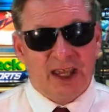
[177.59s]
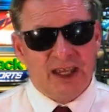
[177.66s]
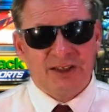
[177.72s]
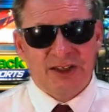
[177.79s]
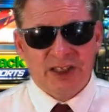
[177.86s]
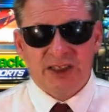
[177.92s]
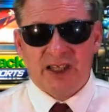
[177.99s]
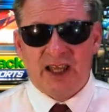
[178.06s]
And
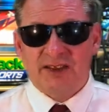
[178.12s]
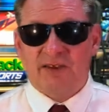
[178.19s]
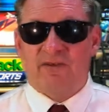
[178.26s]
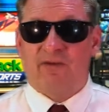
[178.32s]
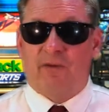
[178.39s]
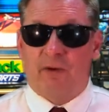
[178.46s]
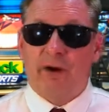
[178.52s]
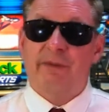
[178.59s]
just as a
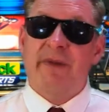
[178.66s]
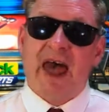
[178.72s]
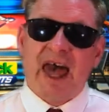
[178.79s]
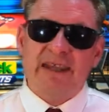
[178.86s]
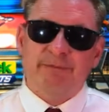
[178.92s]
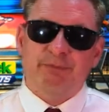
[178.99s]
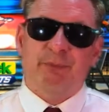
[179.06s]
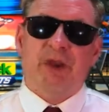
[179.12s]

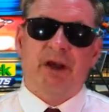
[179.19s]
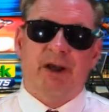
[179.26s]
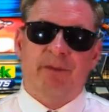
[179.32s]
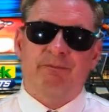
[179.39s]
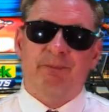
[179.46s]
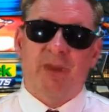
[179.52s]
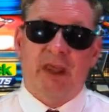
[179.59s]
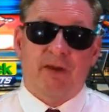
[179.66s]
format
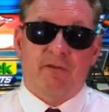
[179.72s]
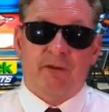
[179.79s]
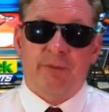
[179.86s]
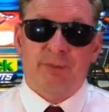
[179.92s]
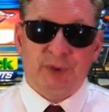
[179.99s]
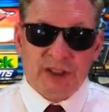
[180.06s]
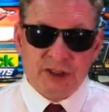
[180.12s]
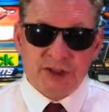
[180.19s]
for
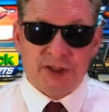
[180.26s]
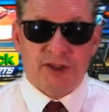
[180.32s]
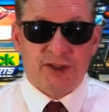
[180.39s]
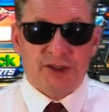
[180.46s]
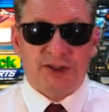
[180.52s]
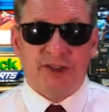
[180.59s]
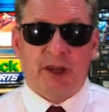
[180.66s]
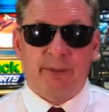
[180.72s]
beach in the
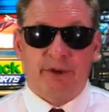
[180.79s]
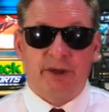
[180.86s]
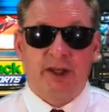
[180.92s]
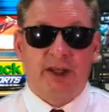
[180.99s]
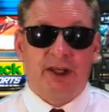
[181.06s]
summer,